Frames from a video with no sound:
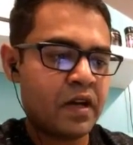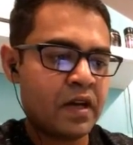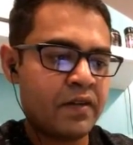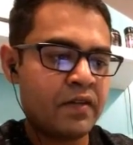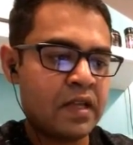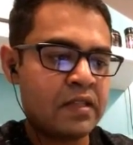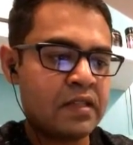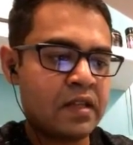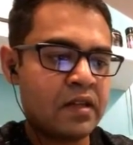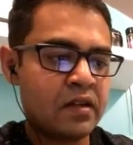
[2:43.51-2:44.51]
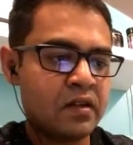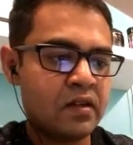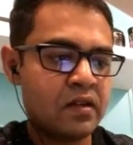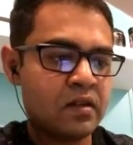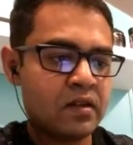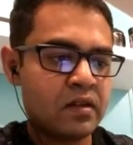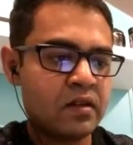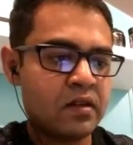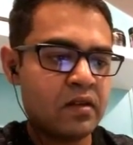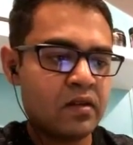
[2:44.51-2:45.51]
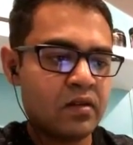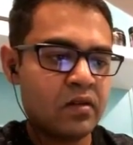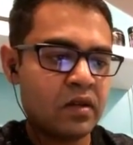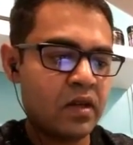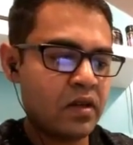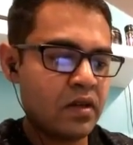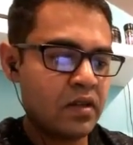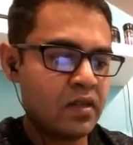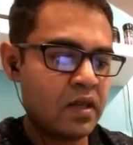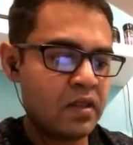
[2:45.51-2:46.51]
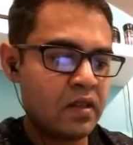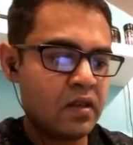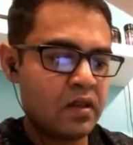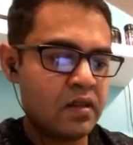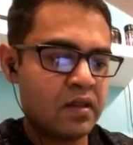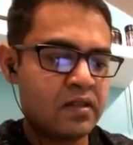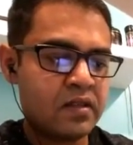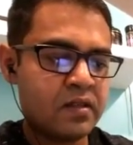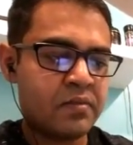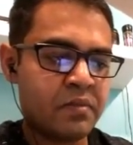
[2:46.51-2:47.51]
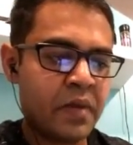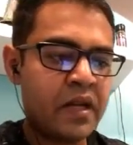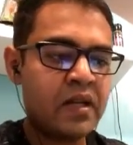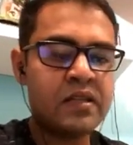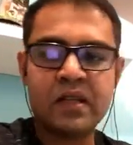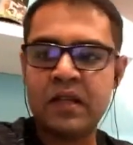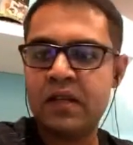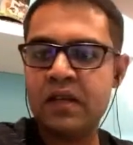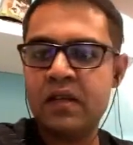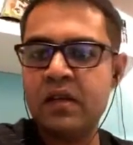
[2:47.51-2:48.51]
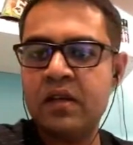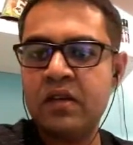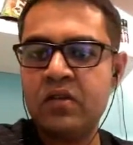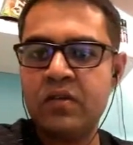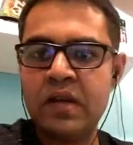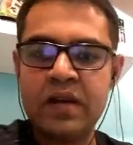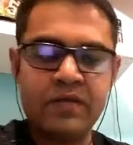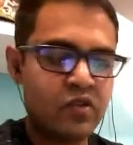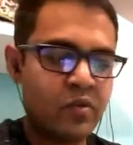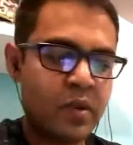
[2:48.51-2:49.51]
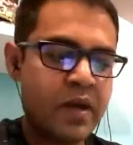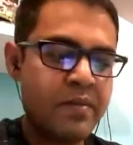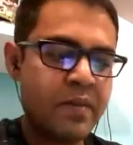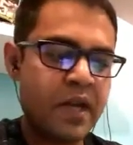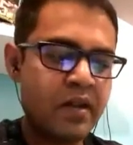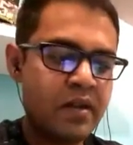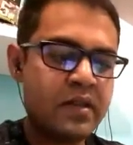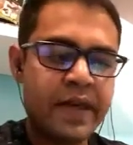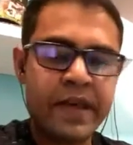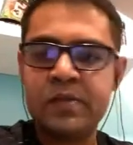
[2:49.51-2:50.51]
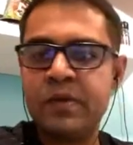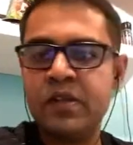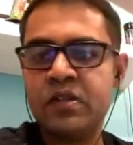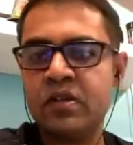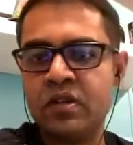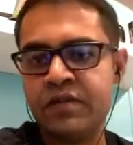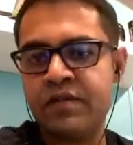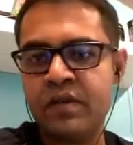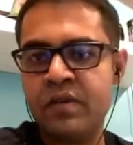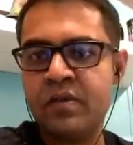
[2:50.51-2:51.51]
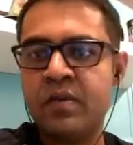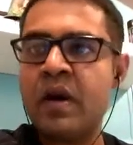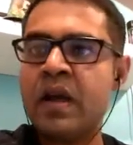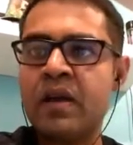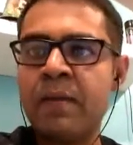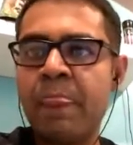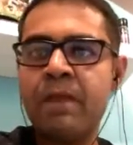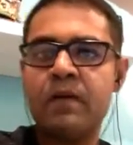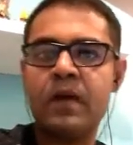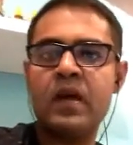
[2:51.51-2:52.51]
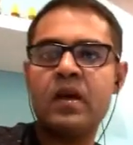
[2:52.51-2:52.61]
less than, okay, then this minus sign you will have. So y minus X% of Y. Okay.